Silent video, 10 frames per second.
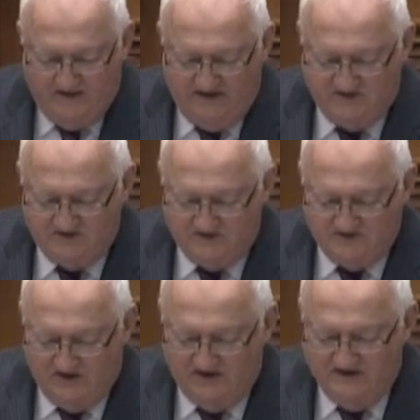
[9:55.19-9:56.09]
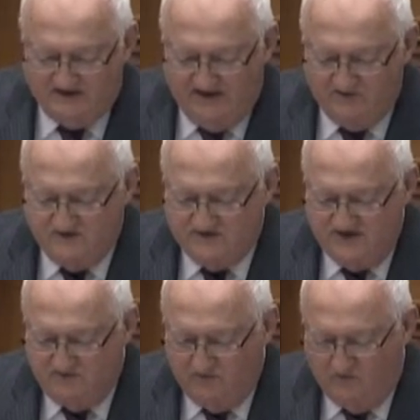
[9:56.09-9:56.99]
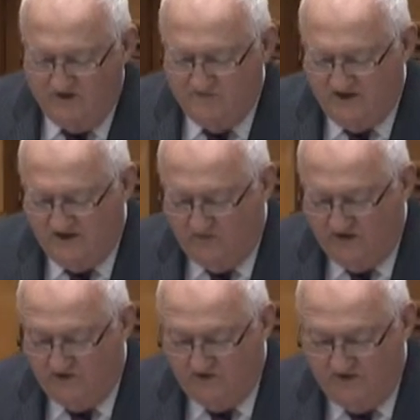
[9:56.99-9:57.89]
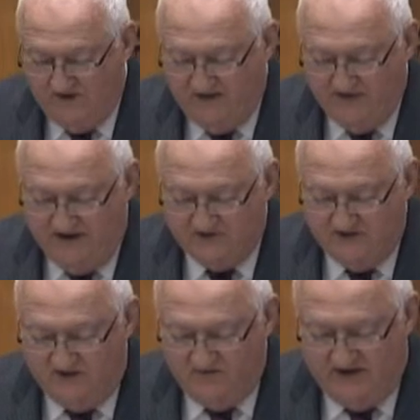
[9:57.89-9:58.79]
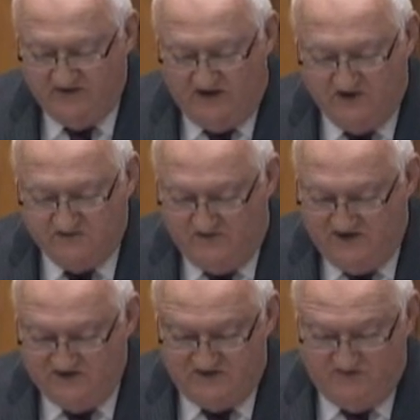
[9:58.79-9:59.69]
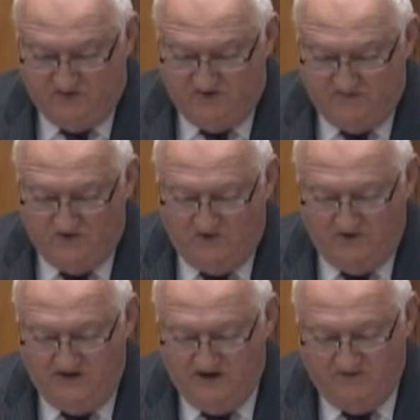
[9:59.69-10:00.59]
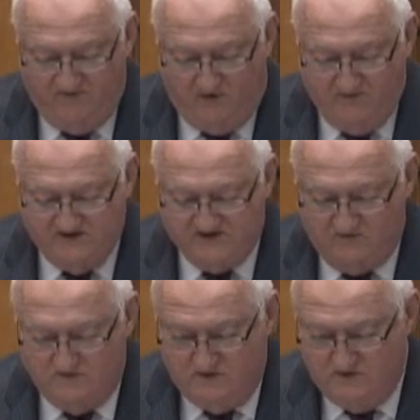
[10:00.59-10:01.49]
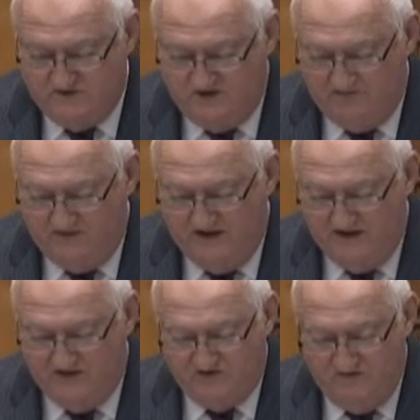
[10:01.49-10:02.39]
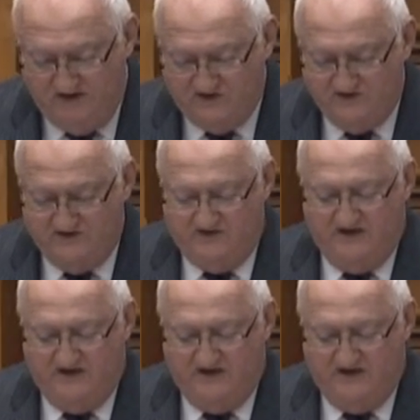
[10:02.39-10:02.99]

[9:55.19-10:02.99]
Yes, South East Lynn received $1,135,105 for initiatives that will improve ER performance and reduce the number of ALC patients in